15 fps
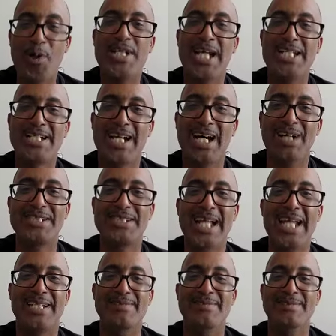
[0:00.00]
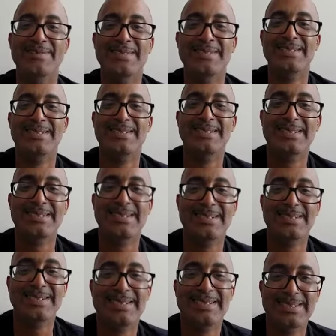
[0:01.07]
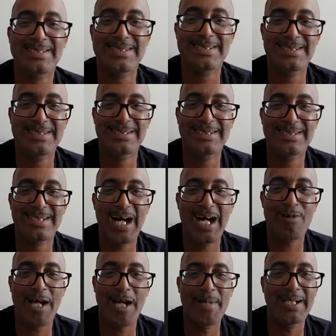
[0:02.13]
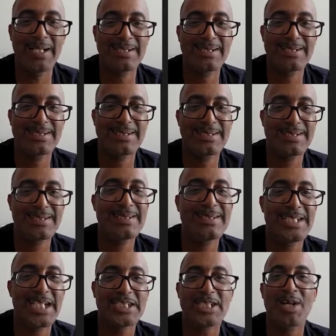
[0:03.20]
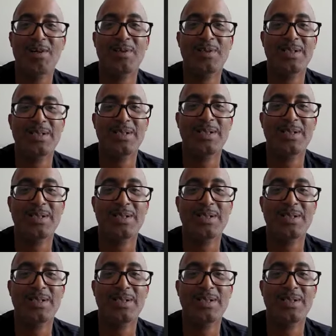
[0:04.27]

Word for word: right. Appreciate you, coach. Thank you. Appreciate it. Thanks, Deuce. All Talk right, soon. Yes, okay. Sir.